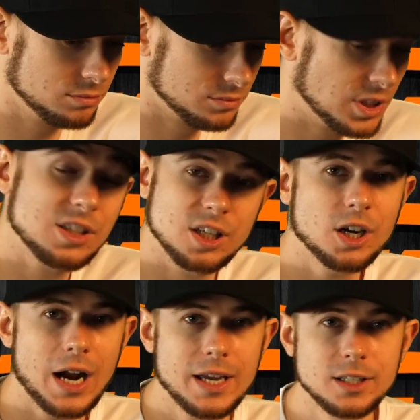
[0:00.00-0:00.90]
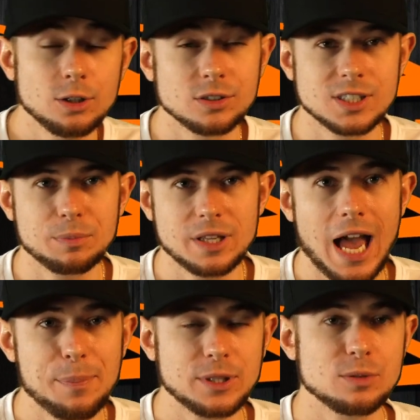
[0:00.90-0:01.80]
this year, something
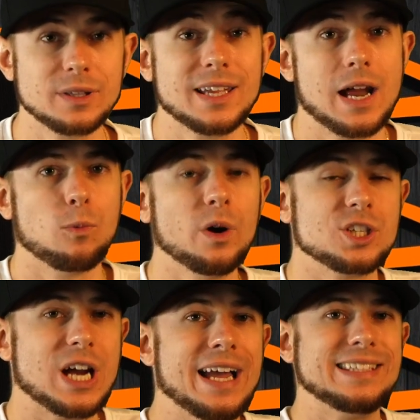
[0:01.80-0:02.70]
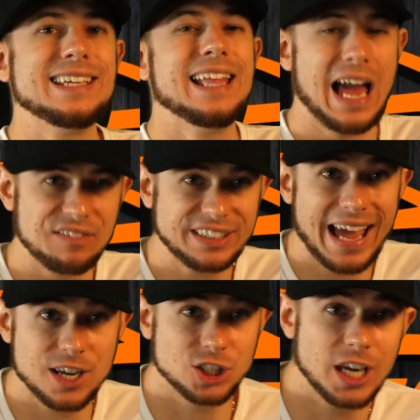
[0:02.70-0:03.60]
happened to me that I wish I did have a
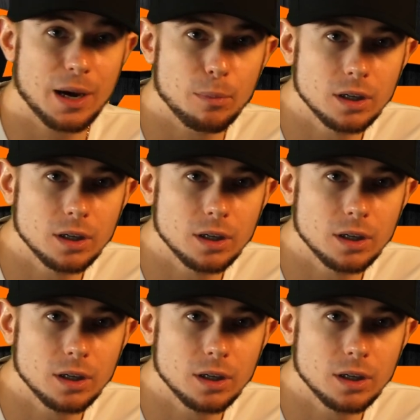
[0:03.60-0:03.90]
dash cam,